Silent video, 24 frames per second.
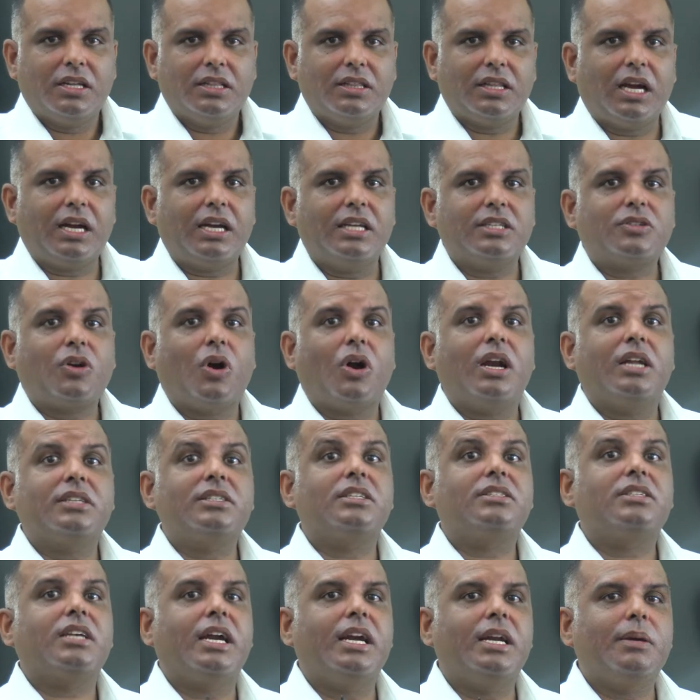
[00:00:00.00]
That is called as a
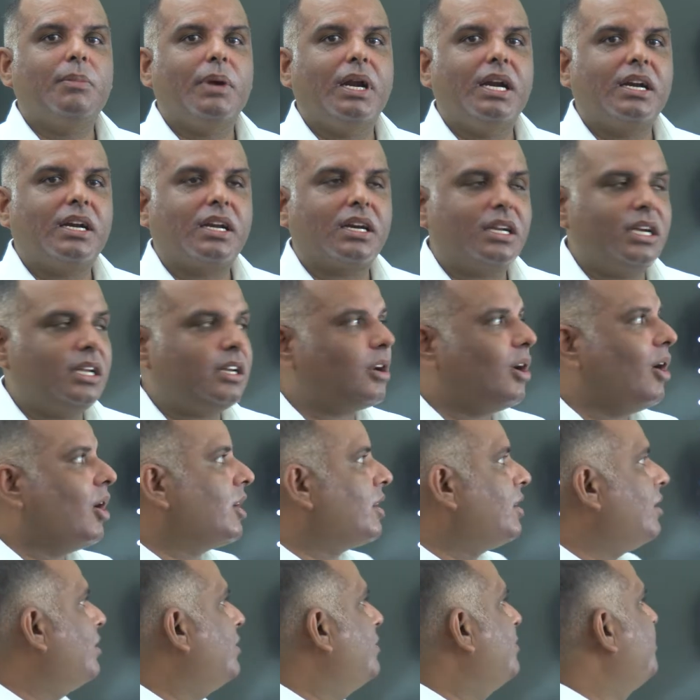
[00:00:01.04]
sedimentary
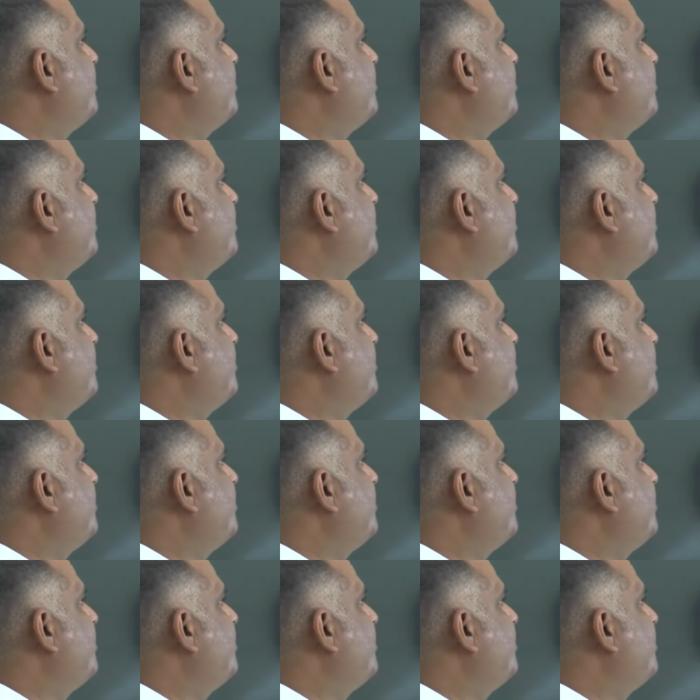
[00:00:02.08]
rock.